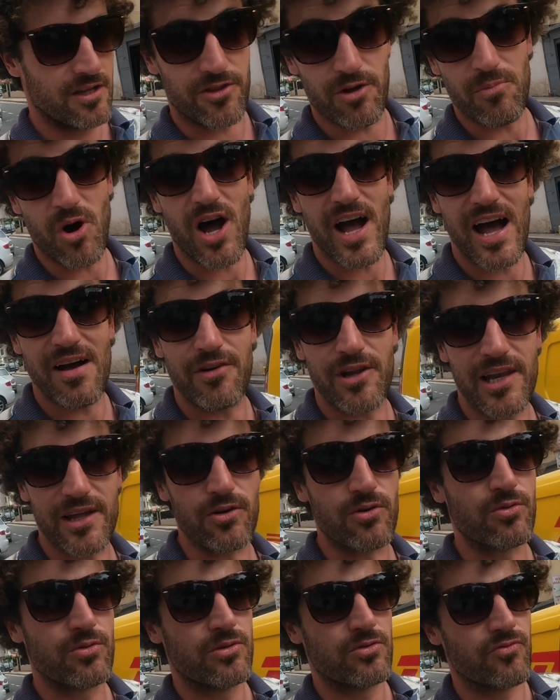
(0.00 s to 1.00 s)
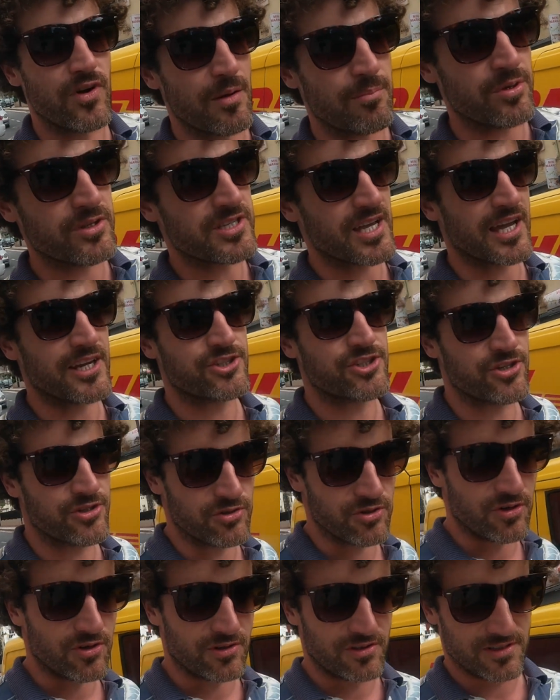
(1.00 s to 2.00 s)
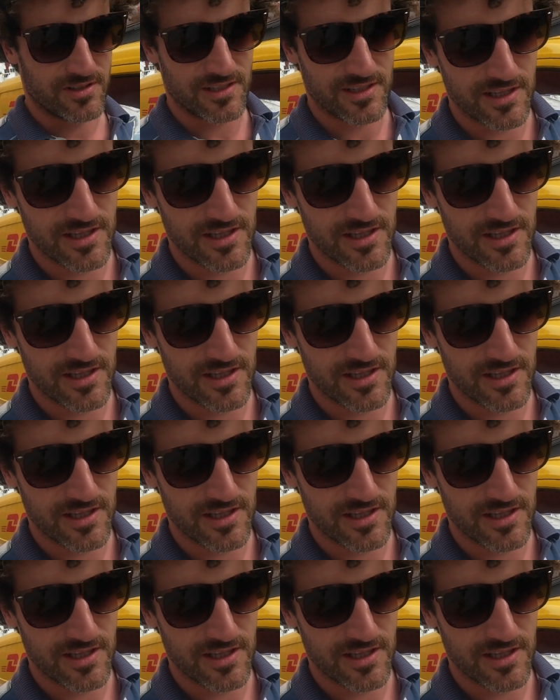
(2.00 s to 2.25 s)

that might have a little reputation or